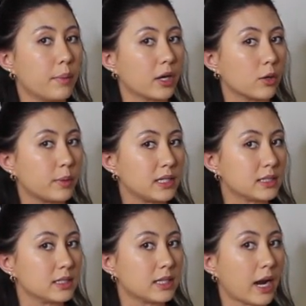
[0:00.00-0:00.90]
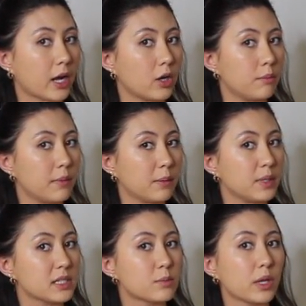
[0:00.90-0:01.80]
bigger pieces that I could
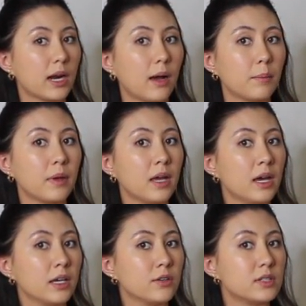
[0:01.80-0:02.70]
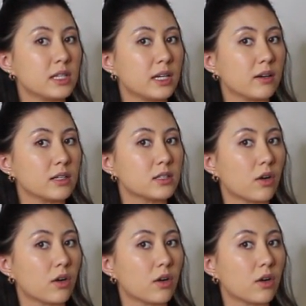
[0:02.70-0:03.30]
maybe split up. You see here,